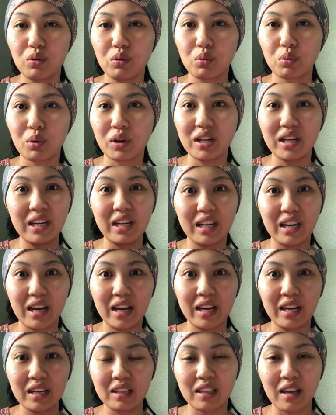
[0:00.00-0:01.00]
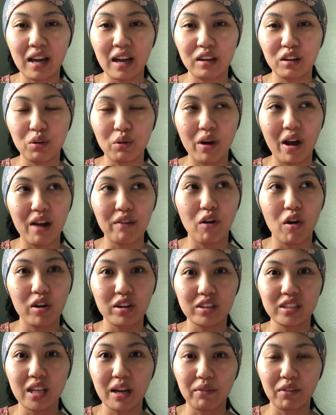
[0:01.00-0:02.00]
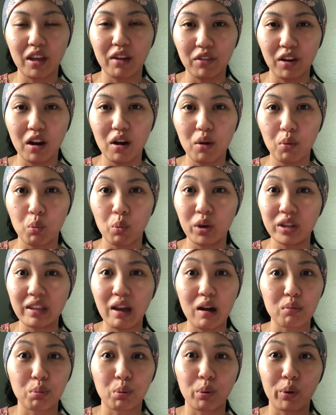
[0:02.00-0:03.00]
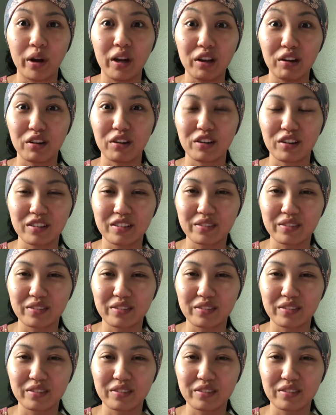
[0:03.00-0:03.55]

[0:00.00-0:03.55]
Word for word: really like that you have hard time giving up without prayer